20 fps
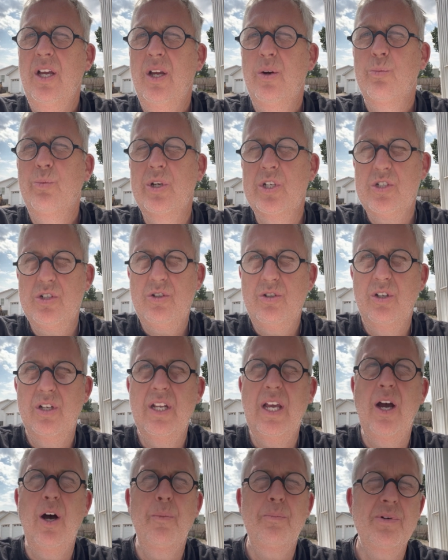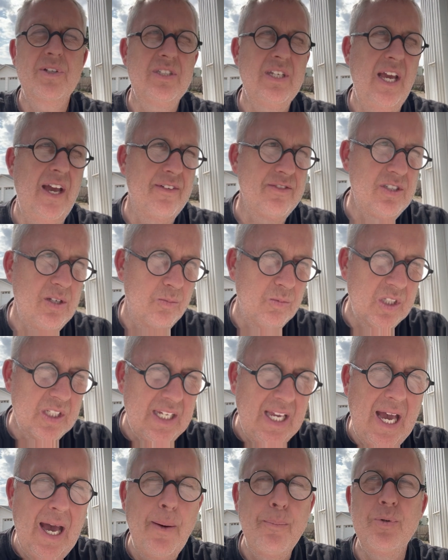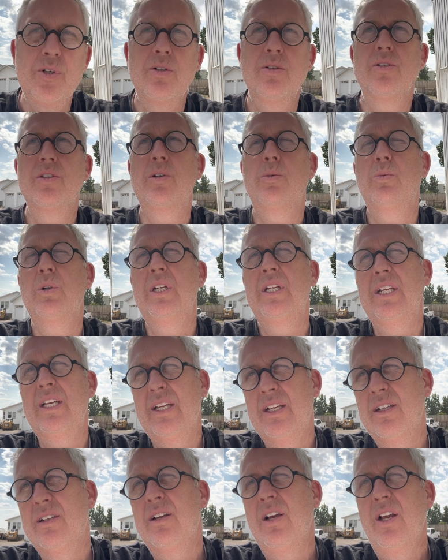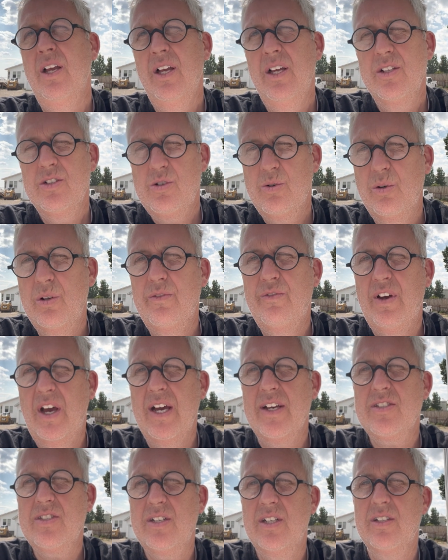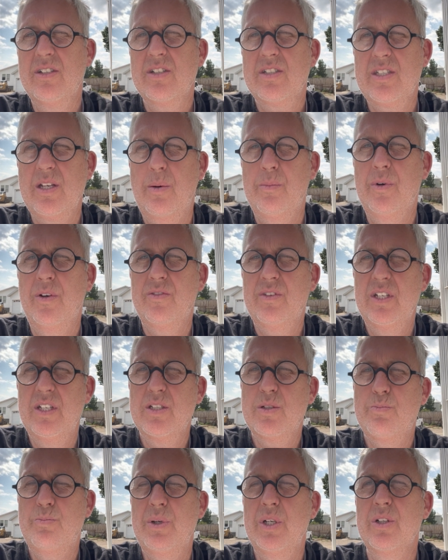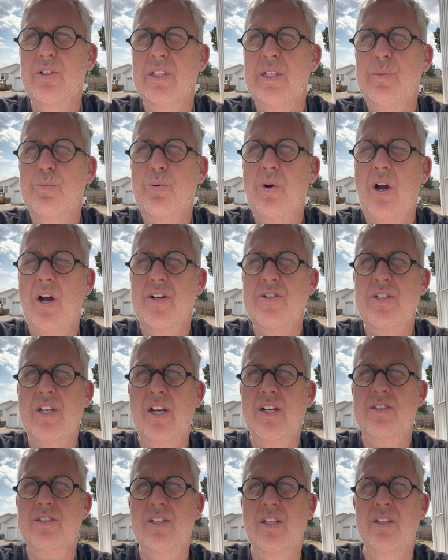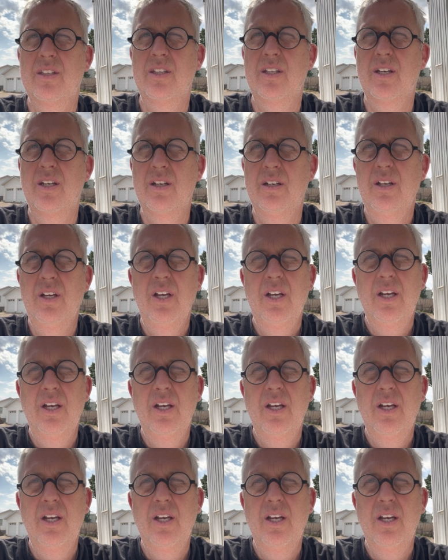which could help us have some of the capital that we need to invest into some of these building projects and the